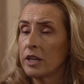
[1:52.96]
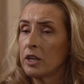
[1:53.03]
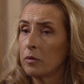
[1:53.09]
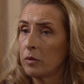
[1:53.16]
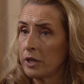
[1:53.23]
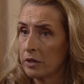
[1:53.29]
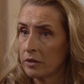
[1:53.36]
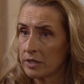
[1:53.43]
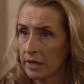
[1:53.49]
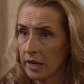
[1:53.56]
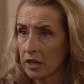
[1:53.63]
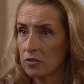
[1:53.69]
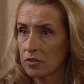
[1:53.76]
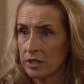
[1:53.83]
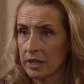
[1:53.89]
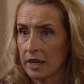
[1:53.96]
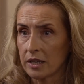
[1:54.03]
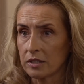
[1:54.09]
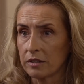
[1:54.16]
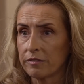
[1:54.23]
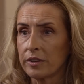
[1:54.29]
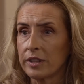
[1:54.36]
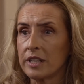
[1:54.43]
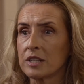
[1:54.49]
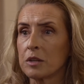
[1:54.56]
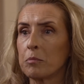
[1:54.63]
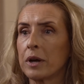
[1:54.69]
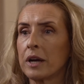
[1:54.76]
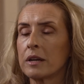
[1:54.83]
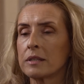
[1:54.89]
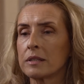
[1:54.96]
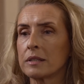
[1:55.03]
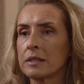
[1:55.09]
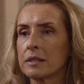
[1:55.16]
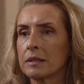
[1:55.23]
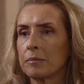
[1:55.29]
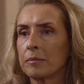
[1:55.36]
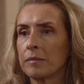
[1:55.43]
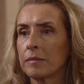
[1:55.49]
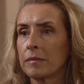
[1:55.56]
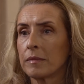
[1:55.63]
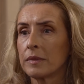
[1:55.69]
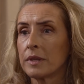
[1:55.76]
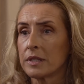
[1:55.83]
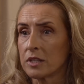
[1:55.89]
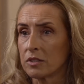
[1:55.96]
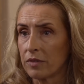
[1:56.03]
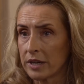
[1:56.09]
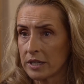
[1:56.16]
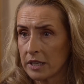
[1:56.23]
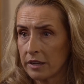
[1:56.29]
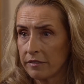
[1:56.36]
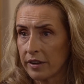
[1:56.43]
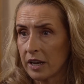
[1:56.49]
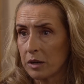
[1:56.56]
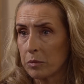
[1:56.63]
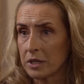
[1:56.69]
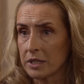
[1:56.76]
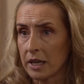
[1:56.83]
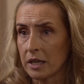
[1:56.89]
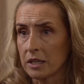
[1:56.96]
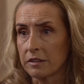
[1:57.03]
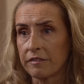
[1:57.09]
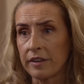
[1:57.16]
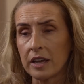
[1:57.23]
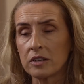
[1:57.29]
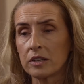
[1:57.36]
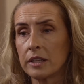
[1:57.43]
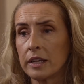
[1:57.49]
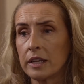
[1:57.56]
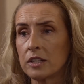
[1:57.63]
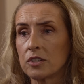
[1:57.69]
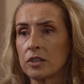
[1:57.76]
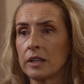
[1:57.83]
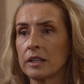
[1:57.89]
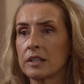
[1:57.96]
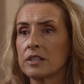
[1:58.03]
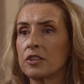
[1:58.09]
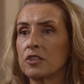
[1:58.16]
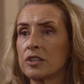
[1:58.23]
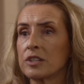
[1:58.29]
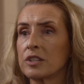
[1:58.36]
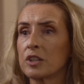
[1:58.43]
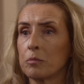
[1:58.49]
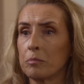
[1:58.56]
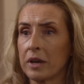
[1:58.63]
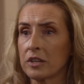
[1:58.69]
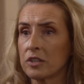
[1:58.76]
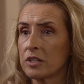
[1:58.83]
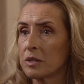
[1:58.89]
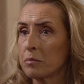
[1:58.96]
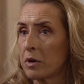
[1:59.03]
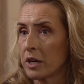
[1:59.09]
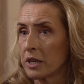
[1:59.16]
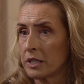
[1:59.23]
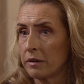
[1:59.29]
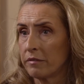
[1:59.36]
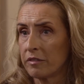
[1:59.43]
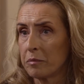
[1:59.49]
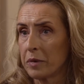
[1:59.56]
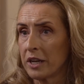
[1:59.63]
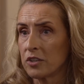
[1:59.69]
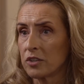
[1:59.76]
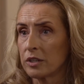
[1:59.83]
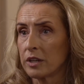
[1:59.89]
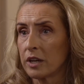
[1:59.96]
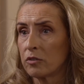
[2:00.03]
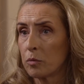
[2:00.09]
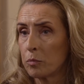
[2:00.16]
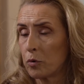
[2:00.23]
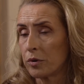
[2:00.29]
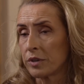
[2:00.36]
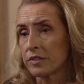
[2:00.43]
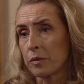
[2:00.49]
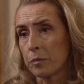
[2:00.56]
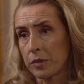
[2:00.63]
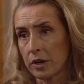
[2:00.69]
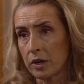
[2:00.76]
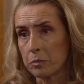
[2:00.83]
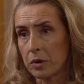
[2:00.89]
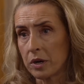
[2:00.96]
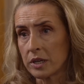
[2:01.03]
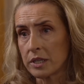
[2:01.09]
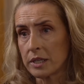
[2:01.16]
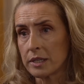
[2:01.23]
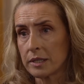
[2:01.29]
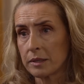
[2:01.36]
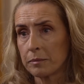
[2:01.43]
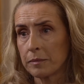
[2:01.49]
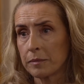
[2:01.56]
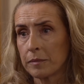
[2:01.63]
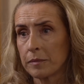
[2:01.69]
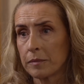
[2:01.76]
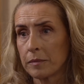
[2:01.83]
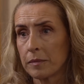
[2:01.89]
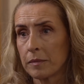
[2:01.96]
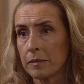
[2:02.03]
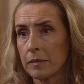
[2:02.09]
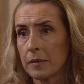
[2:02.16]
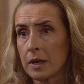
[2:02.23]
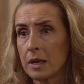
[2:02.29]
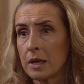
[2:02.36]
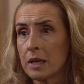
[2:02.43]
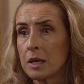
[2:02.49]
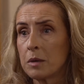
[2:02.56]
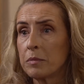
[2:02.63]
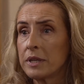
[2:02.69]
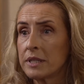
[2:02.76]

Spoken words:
you will use secondary data for these comparisons. This is readily available data found on the internet, such as competitors' marketing information and reports from third parties. Be